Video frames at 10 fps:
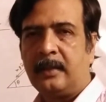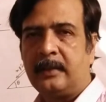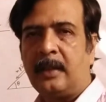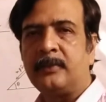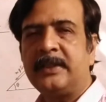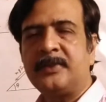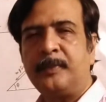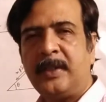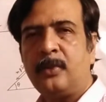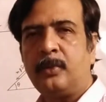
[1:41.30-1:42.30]
Now this
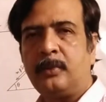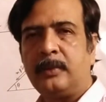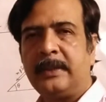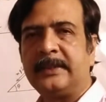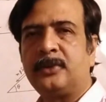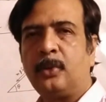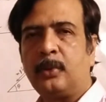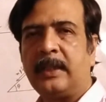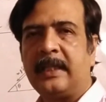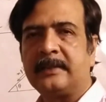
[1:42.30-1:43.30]
mu is
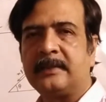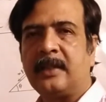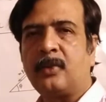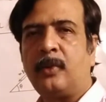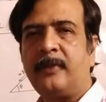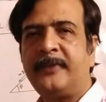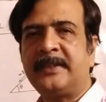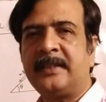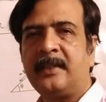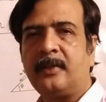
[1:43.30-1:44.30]
known as the
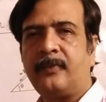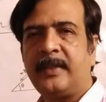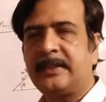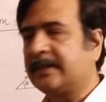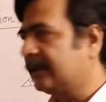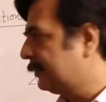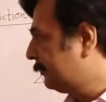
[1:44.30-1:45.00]
coefficient of friction.